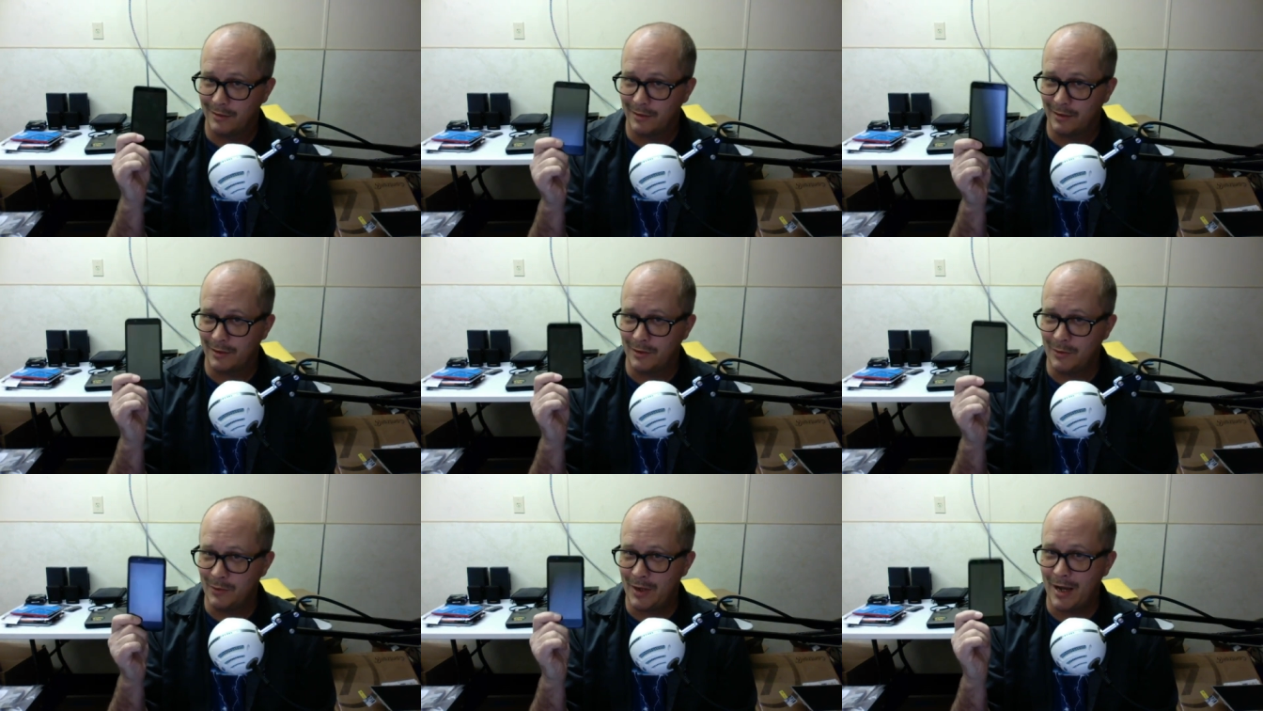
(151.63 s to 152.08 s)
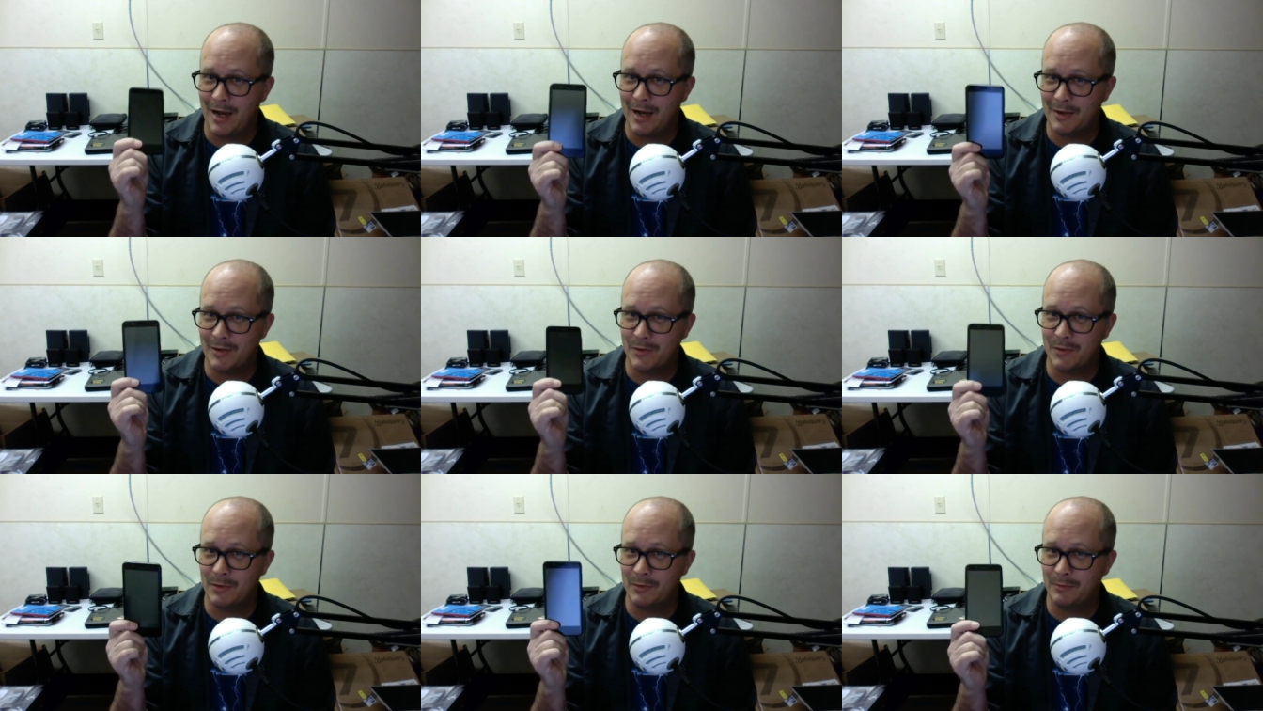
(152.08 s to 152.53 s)
you
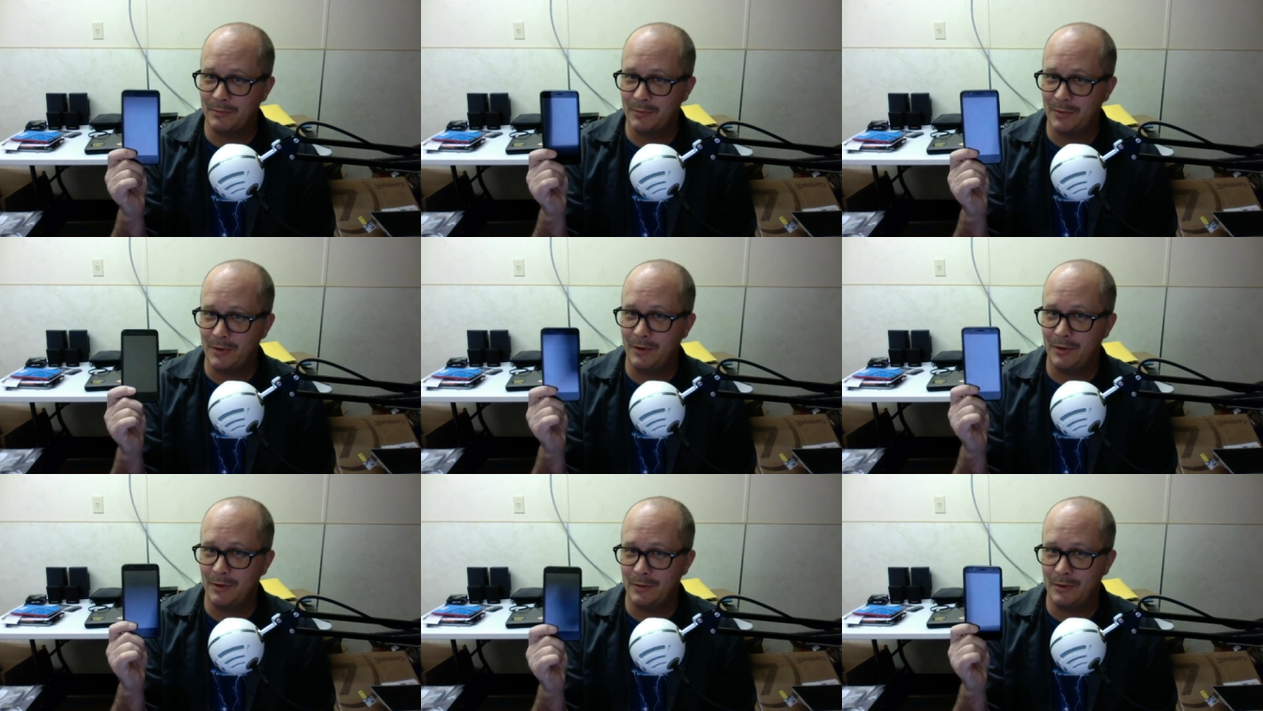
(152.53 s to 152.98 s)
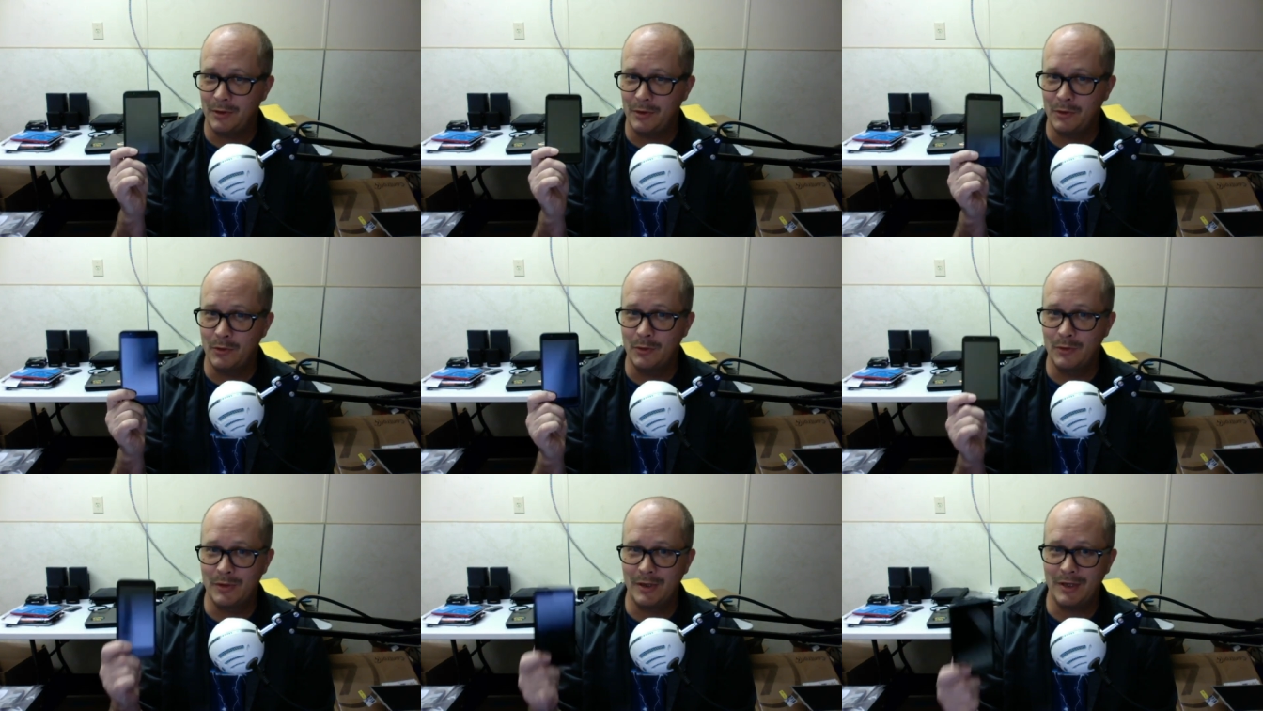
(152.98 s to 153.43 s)
guys are, you
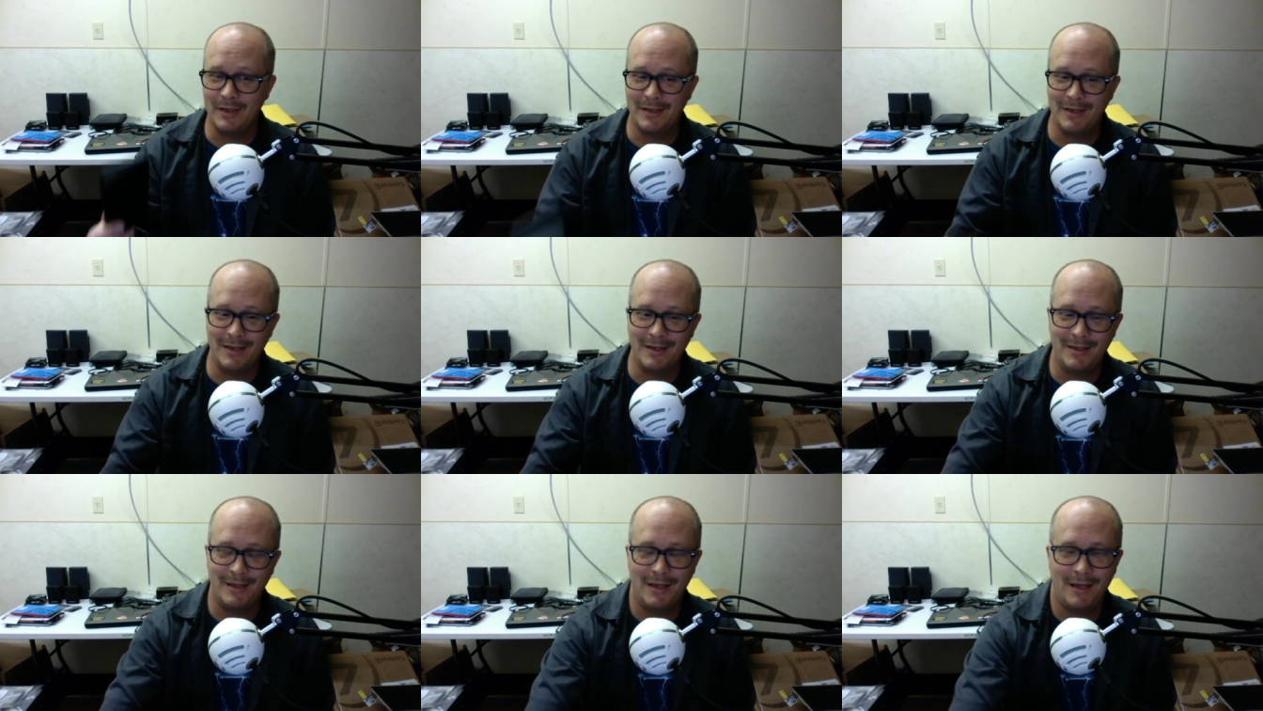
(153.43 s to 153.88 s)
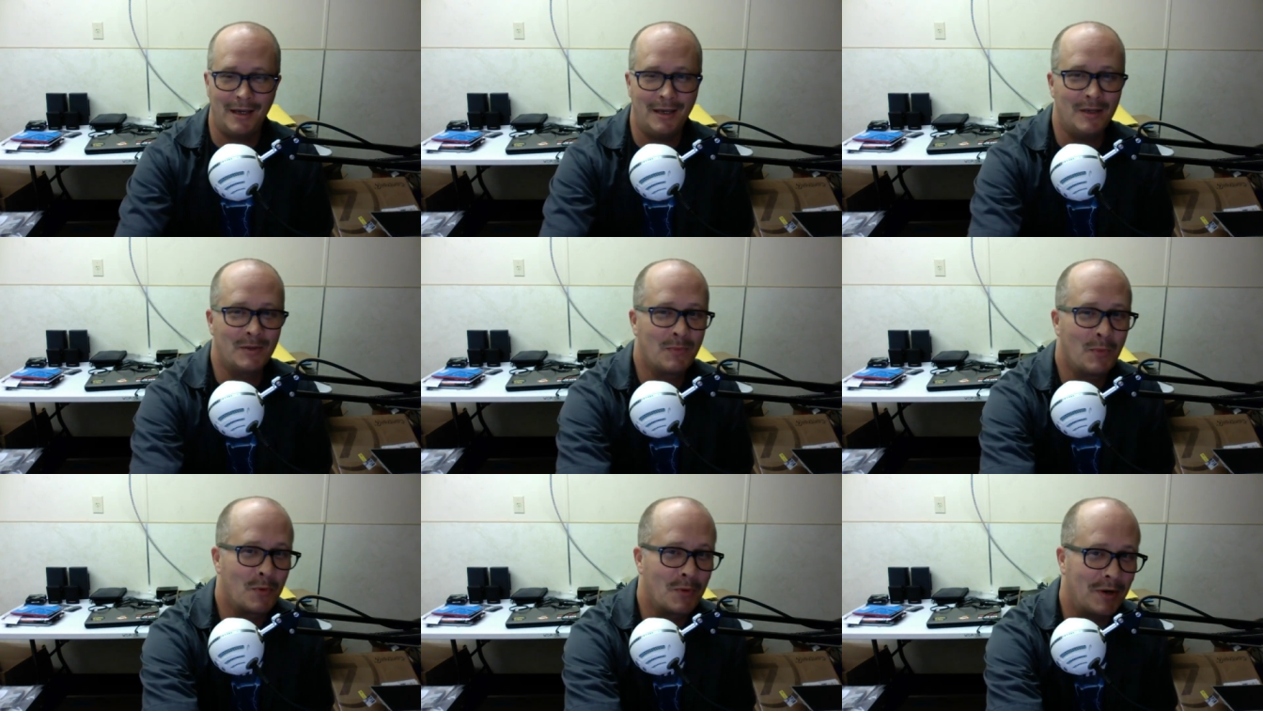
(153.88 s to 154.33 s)
use these
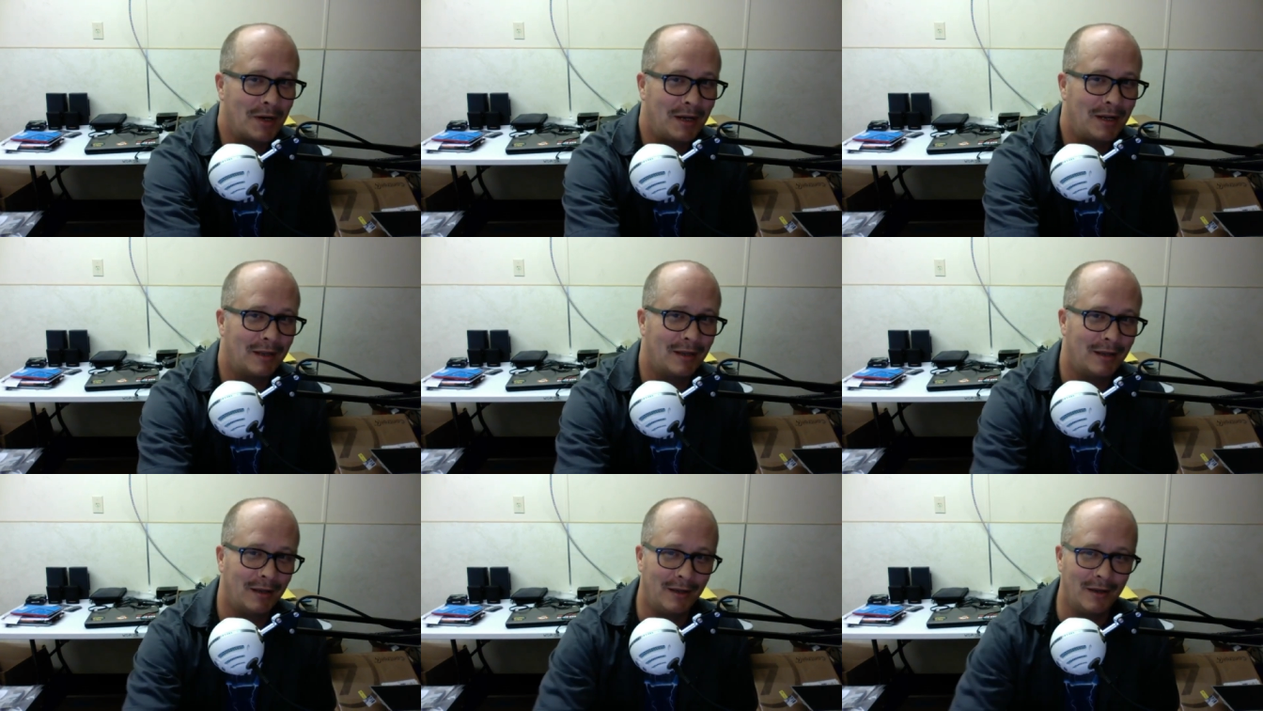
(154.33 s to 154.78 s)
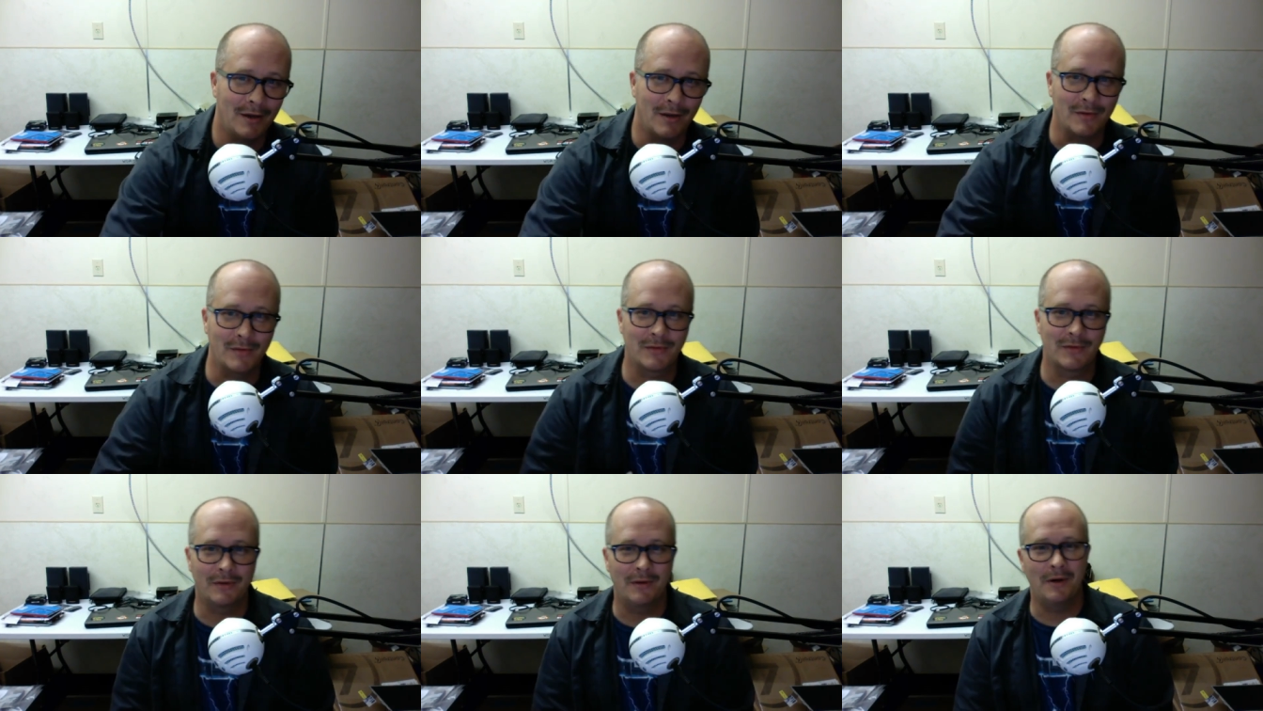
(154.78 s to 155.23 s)
ZTEs more than anything
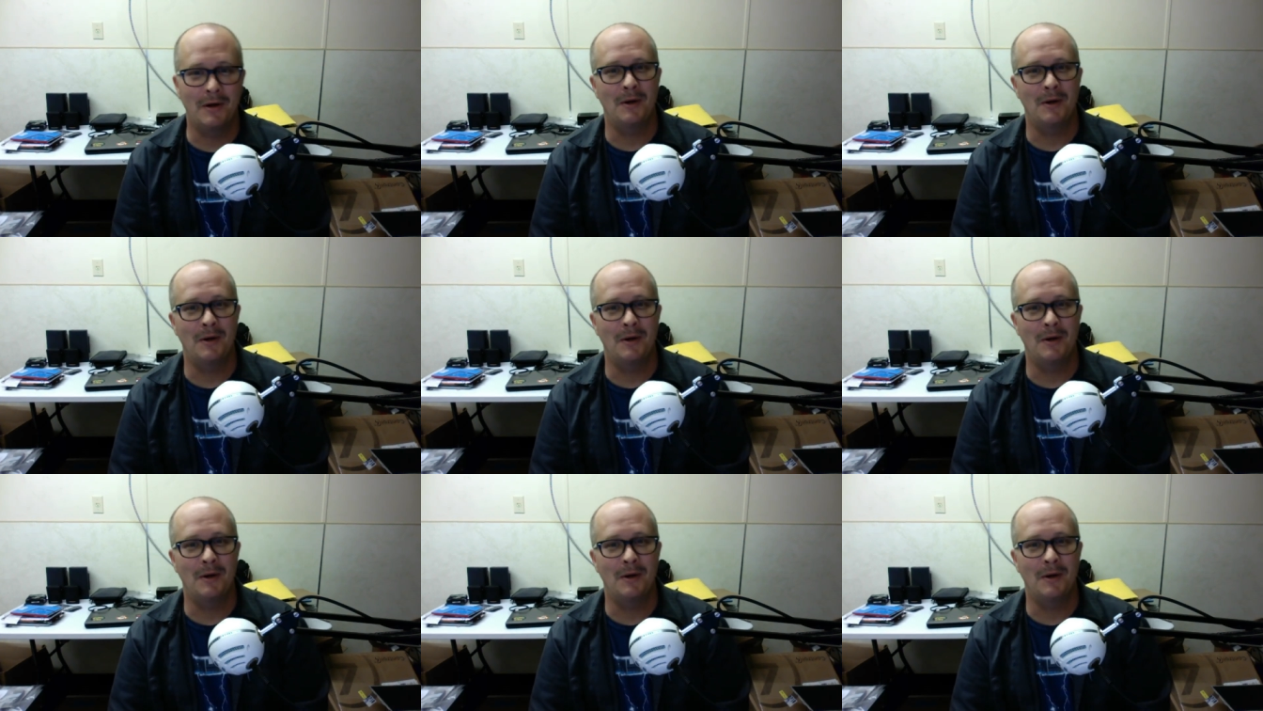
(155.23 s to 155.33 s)
else.